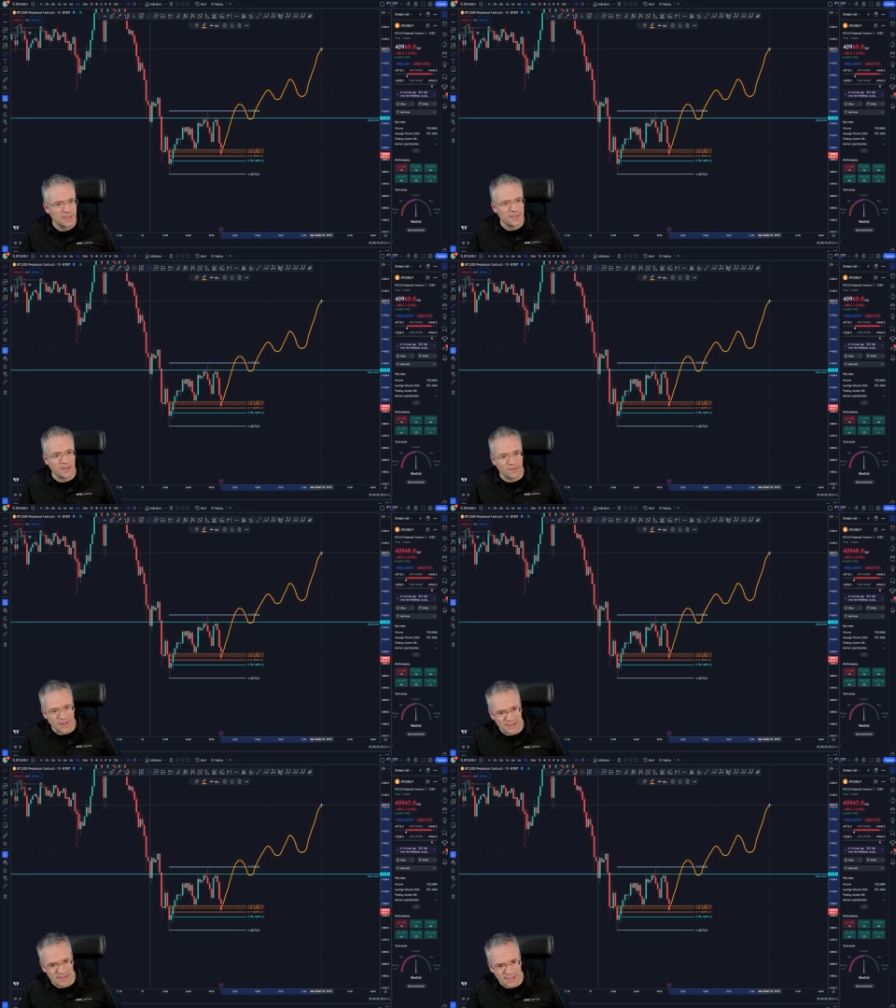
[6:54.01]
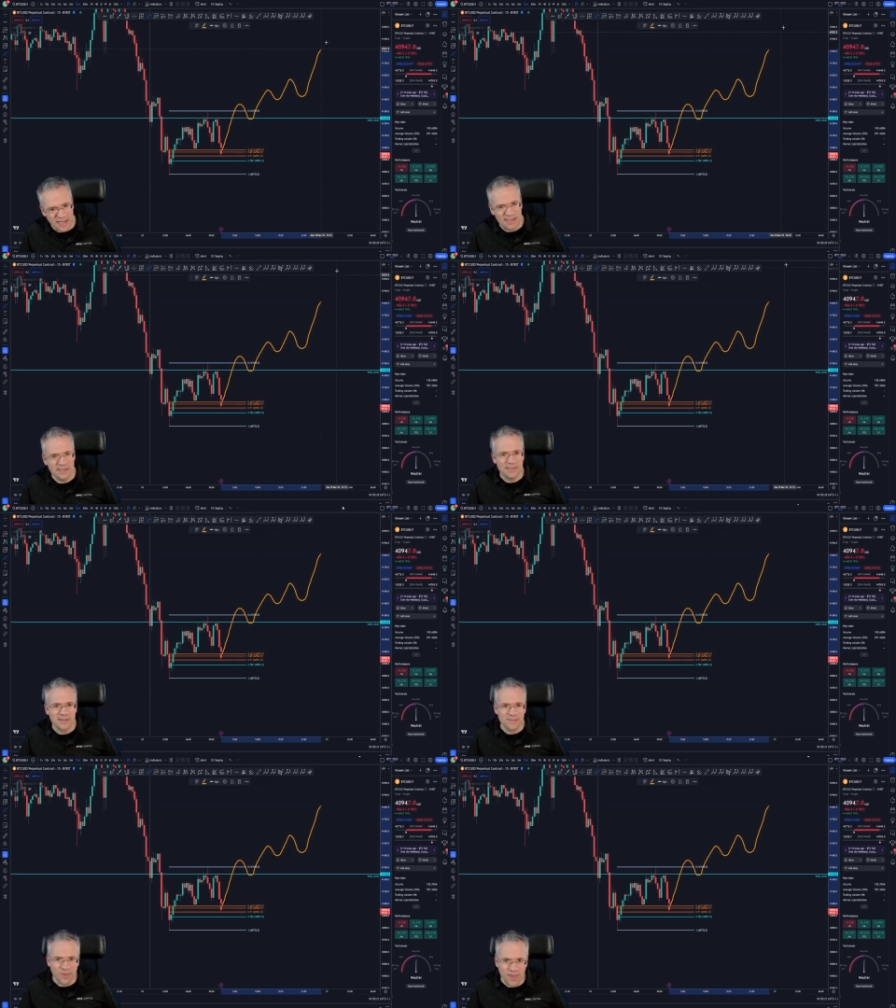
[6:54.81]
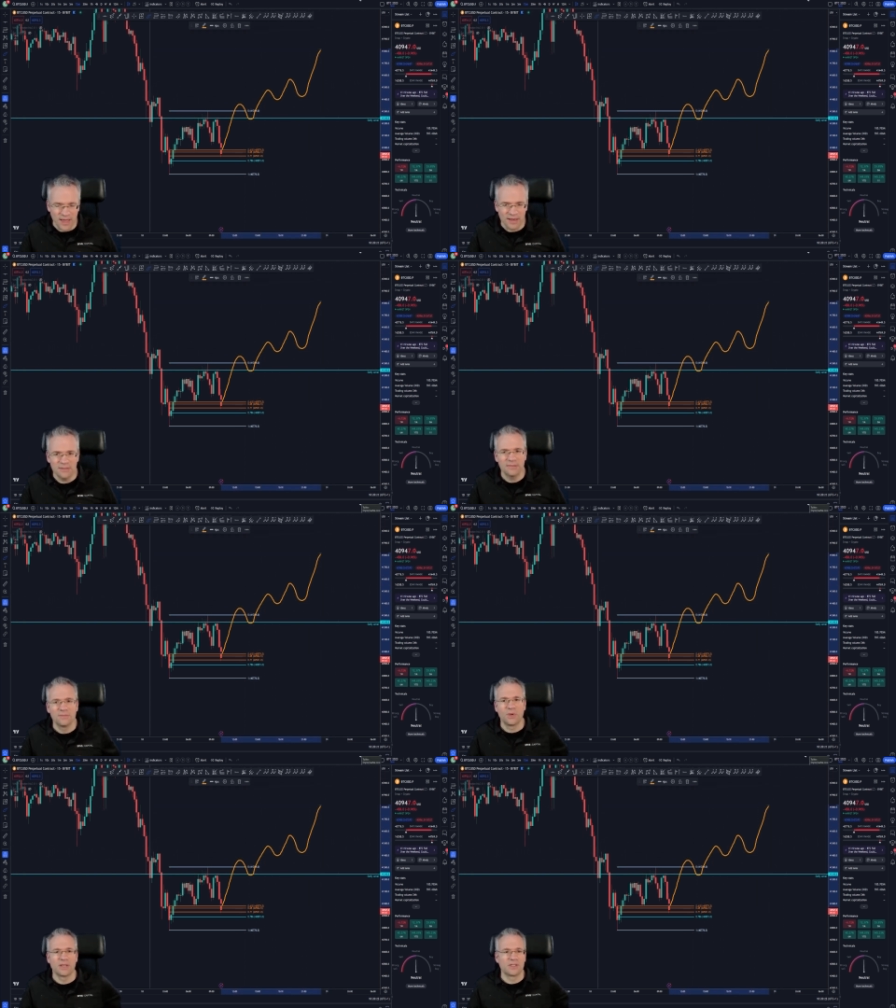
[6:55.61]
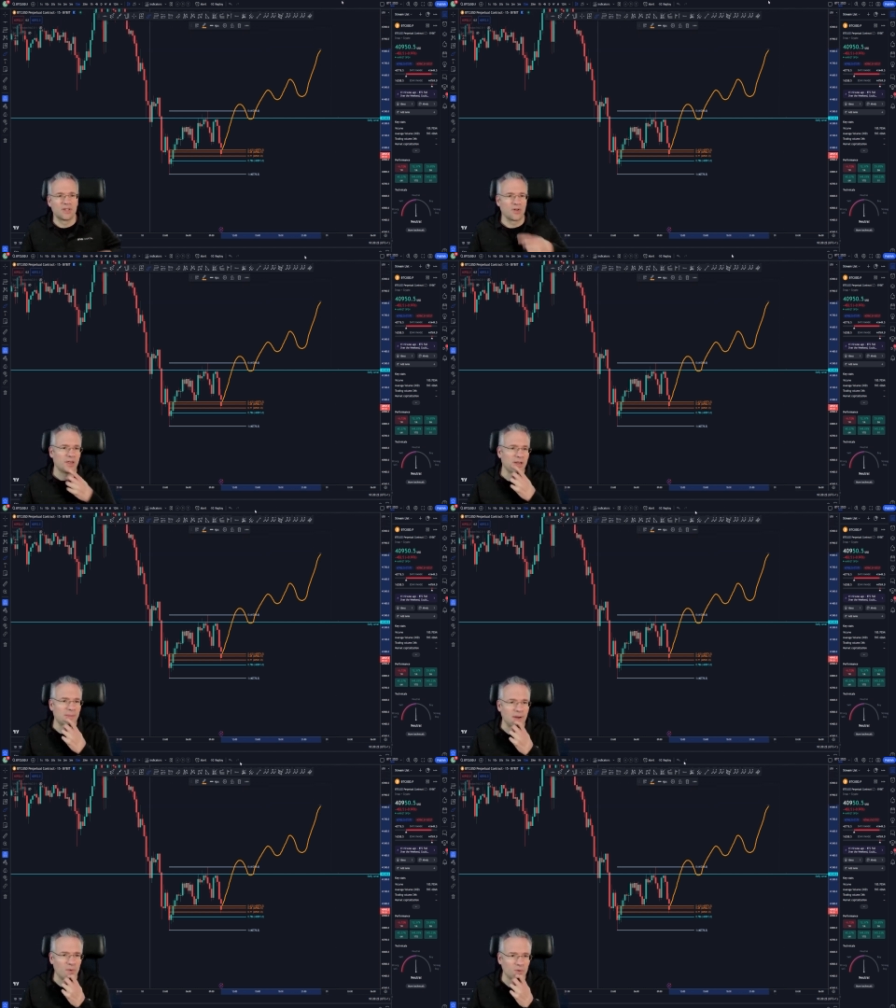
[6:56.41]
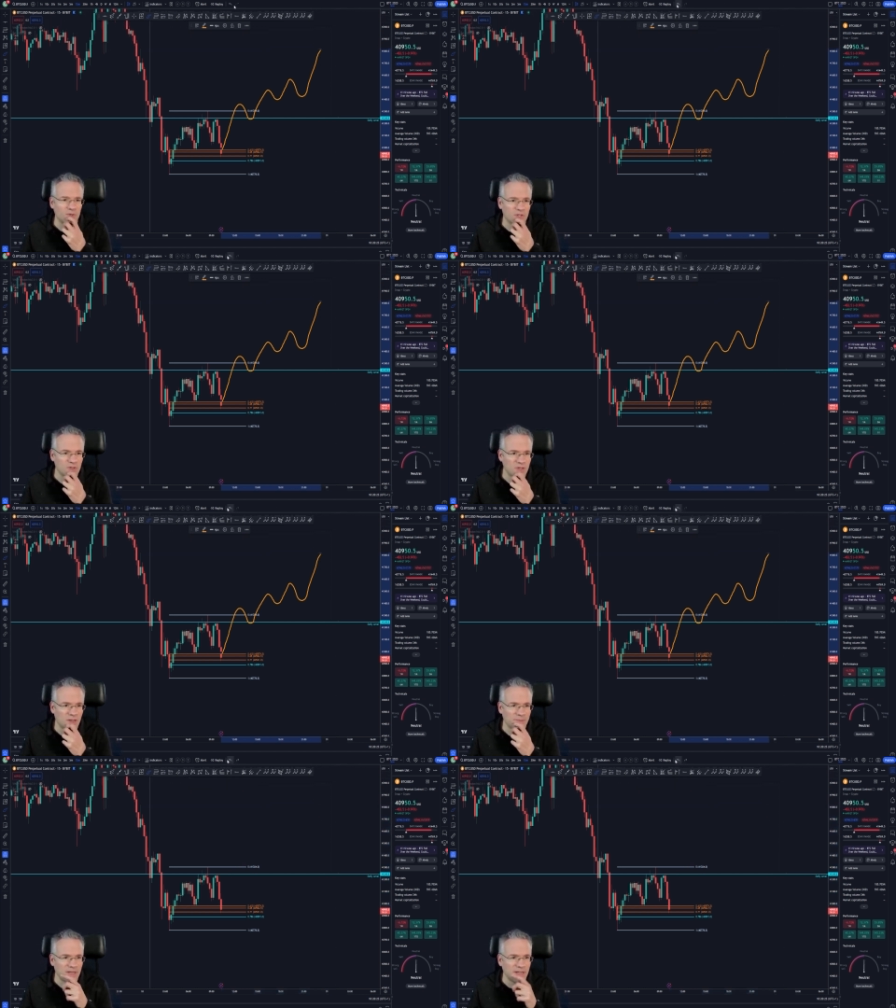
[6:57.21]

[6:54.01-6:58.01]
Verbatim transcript: If that's the case, then we can start thinking about our rotation to the upside.